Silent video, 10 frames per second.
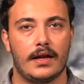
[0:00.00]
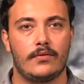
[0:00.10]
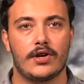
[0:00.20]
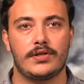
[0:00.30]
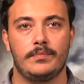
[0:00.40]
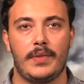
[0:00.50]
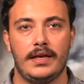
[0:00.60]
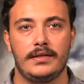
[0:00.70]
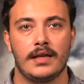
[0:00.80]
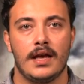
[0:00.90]
a Russian
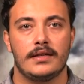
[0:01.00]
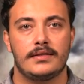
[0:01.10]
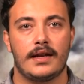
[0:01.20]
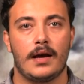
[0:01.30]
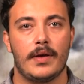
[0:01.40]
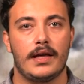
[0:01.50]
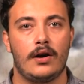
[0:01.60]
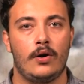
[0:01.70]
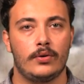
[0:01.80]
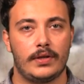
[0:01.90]
base set up at
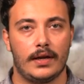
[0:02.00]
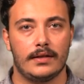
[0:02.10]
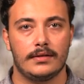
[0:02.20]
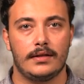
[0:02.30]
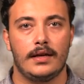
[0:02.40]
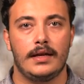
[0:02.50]
a hotel